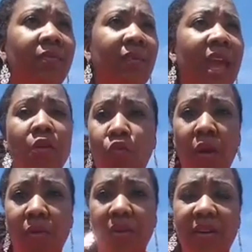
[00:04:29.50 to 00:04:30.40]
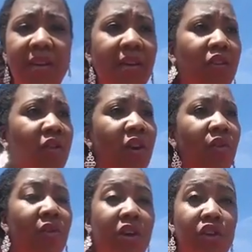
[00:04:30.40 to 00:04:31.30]
at work.
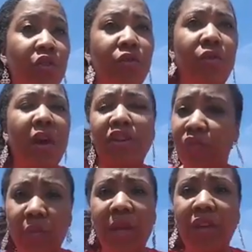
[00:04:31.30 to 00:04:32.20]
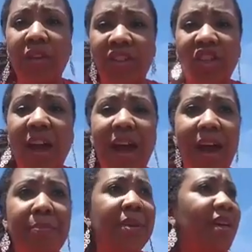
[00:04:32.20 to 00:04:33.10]
You are doing your
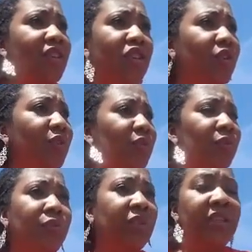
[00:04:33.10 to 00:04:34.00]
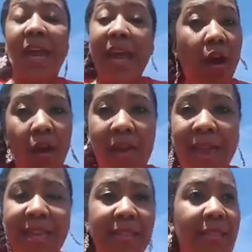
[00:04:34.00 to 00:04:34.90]
job. You got all
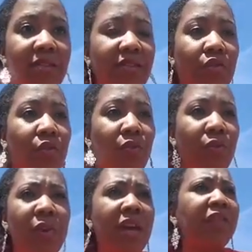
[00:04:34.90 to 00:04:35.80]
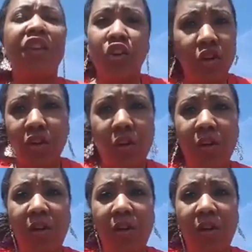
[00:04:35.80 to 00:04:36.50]
A's in school. The good girl